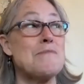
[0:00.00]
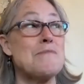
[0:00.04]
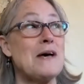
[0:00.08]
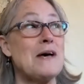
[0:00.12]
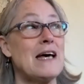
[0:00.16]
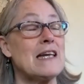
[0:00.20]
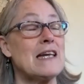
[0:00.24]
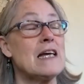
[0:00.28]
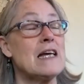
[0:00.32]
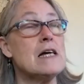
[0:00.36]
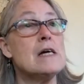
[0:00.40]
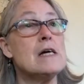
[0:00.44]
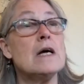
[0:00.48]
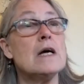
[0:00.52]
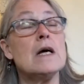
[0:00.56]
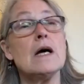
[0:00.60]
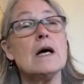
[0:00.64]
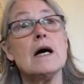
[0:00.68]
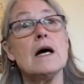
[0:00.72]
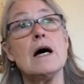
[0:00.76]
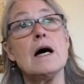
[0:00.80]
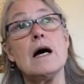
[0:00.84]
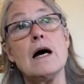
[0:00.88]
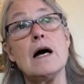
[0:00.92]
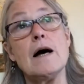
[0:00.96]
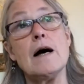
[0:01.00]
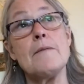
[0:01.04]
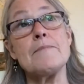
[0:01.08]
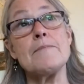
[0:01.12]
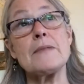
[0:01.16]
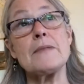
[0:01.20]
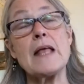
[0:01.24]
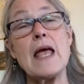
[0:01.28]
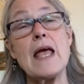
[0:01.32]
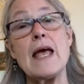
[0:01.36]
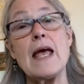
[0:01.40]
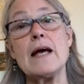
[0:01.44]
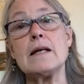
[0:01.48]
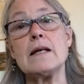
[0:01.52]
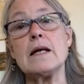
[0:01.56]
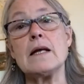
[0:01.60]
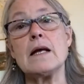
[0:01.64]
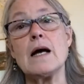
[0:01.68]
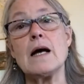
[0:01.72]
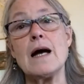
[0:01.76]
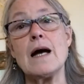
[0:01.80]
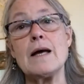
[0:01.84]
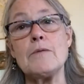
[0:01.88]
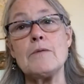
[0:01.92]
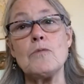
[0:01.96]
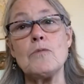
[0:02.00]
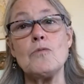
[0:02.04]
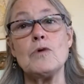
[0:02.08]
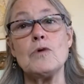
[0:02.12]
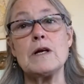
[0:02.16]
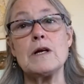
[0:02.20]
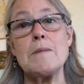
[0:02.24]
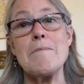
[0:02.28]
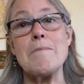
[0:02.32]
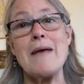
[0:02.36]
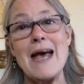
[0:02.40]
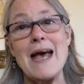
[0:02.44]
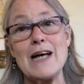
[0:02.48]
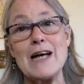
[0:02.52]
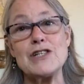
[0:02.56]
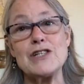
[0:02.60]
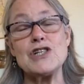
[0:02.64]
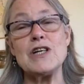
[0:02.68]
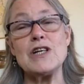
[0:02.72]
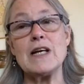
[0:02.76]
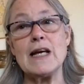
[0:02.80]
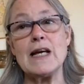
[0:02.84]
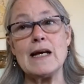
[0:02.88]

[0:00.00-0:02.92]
But and I would imagine